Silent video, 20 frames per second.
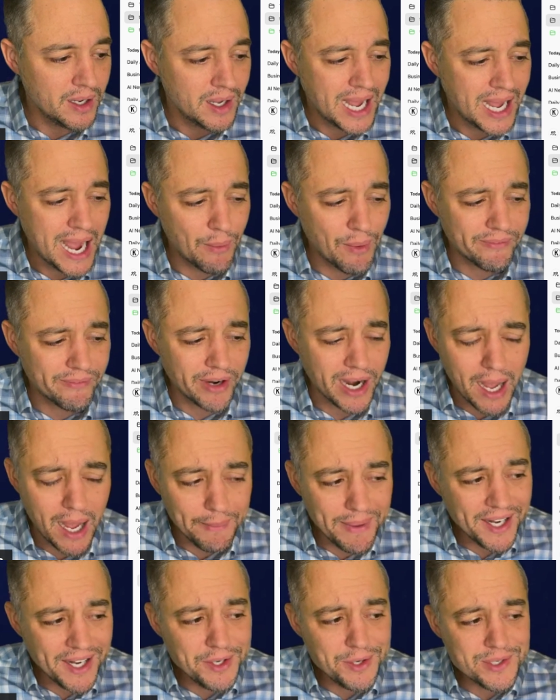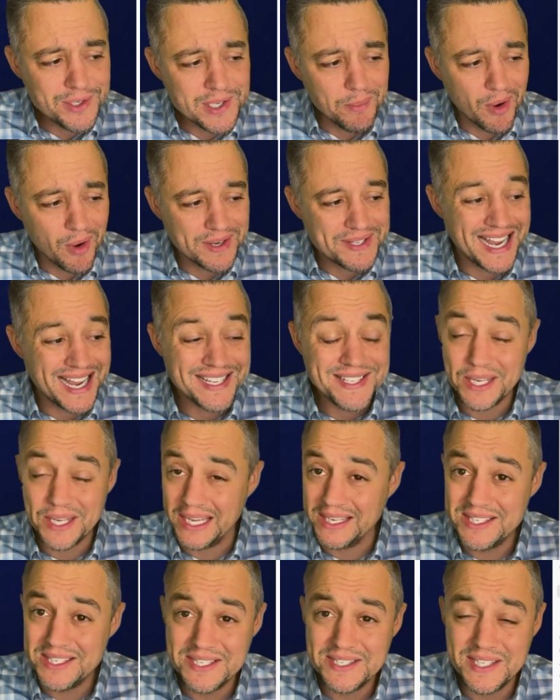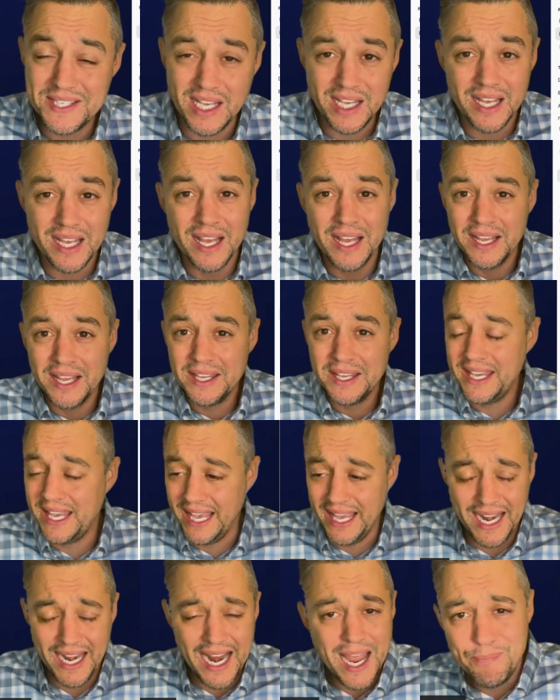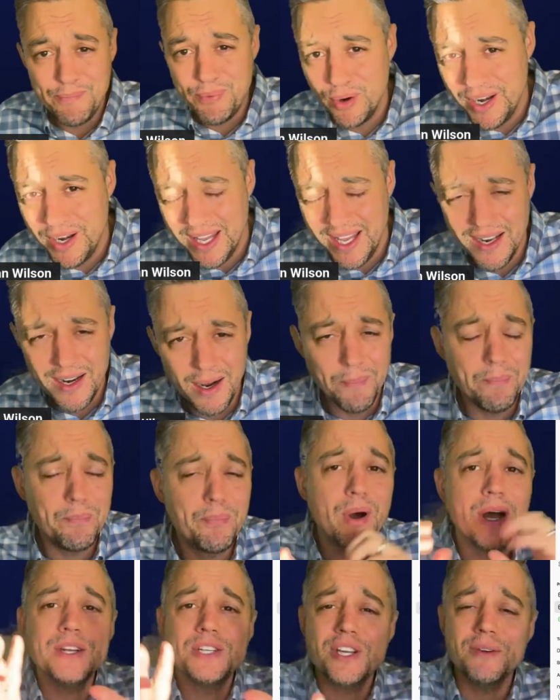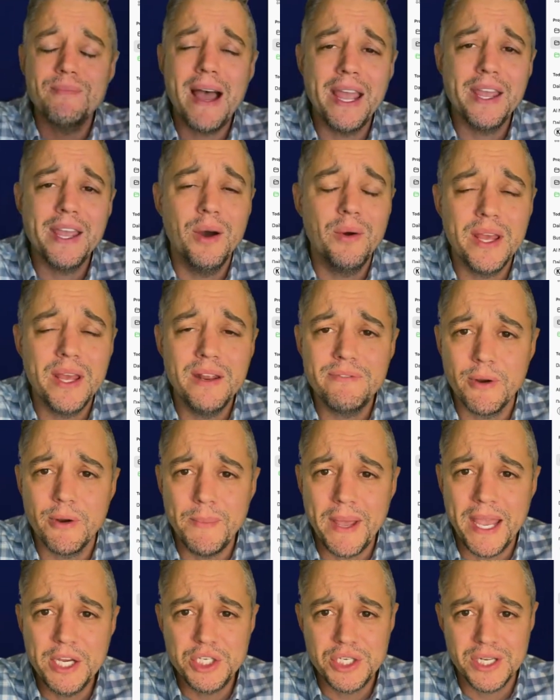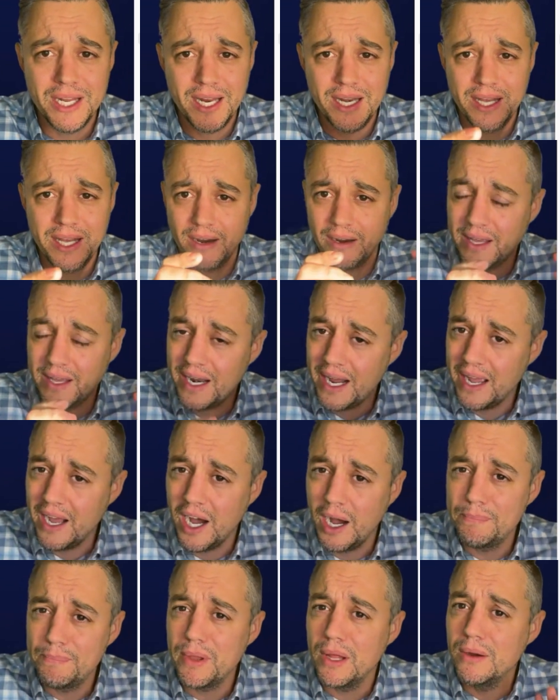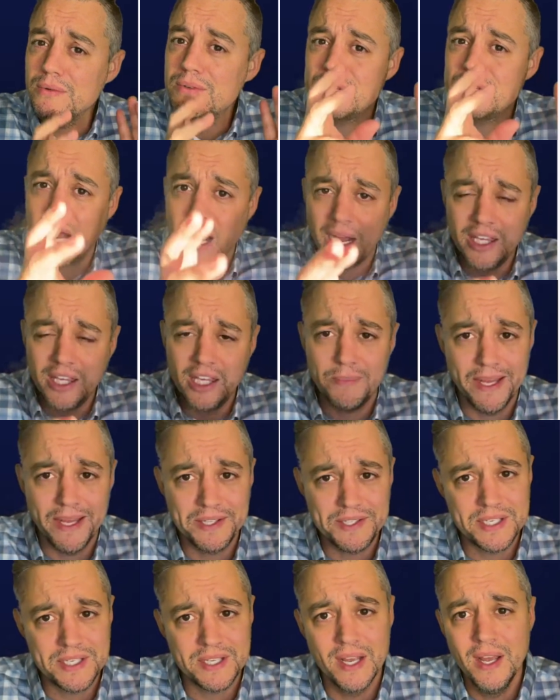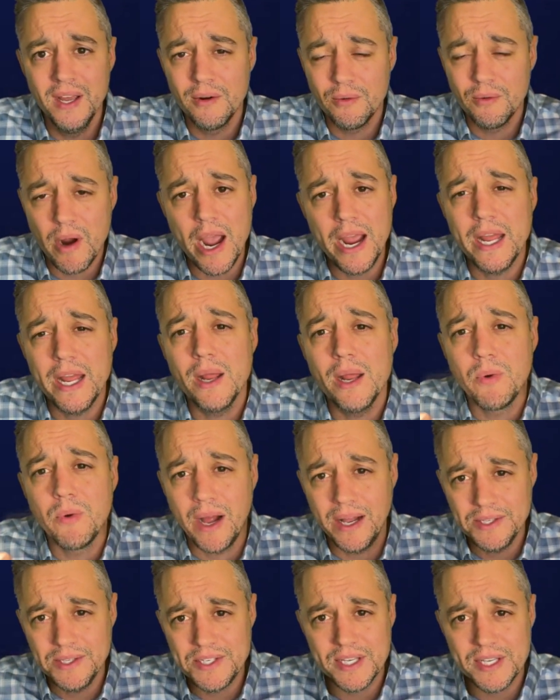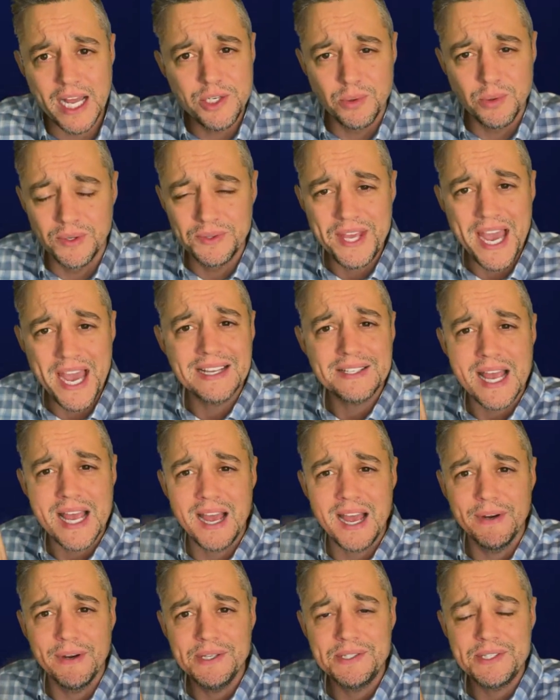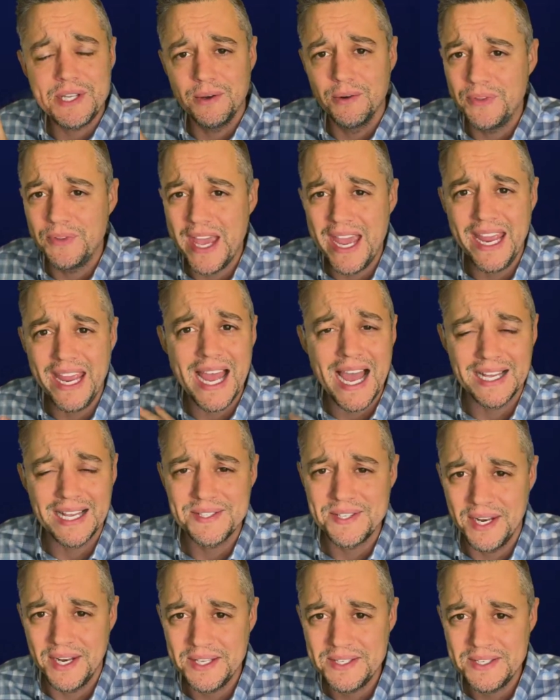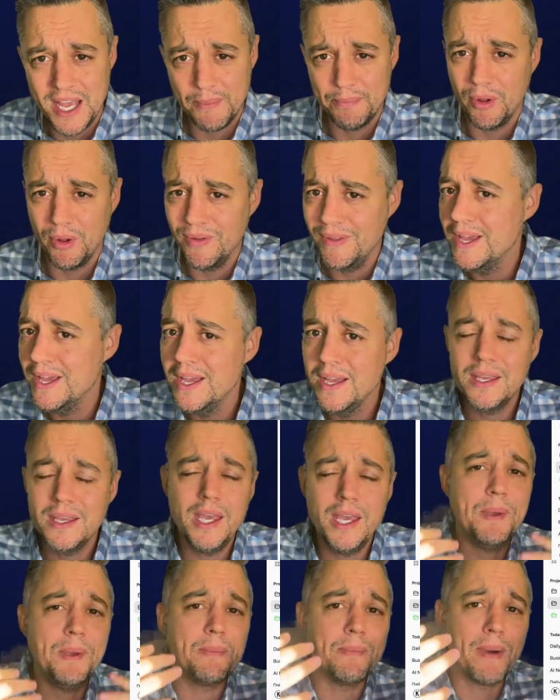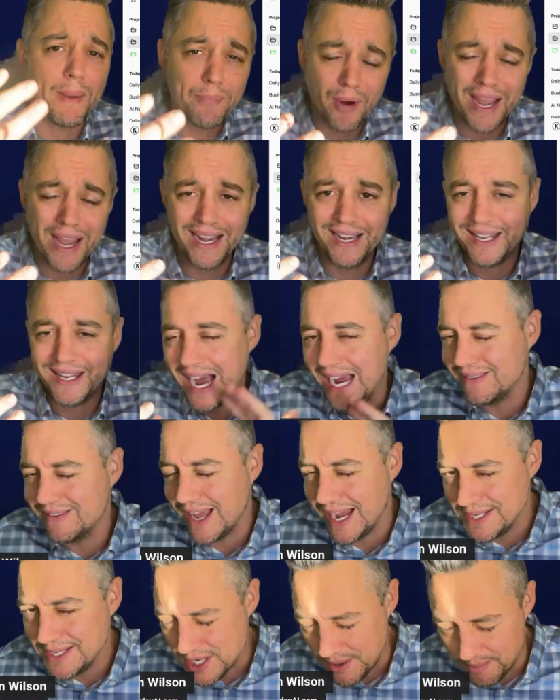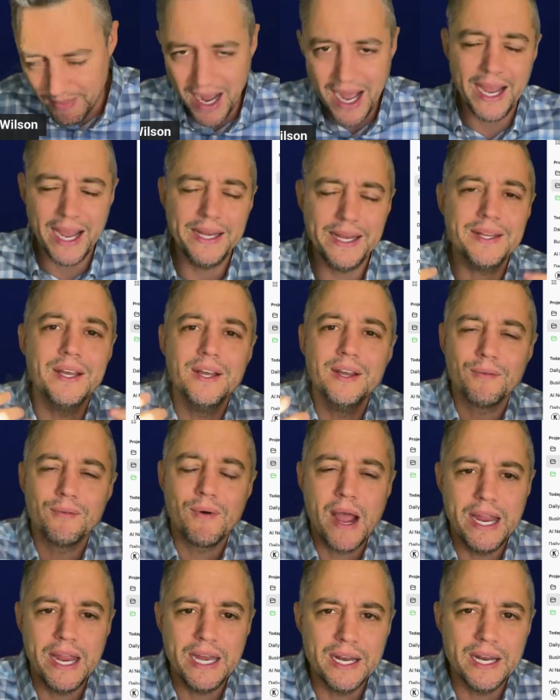However, I'm going to do some more testing to see can I put in a bunch of my own information in here? Can I upload documents, right? And run scheduled tasks every single day, as an example, keeping my brand guidelines in mind, right?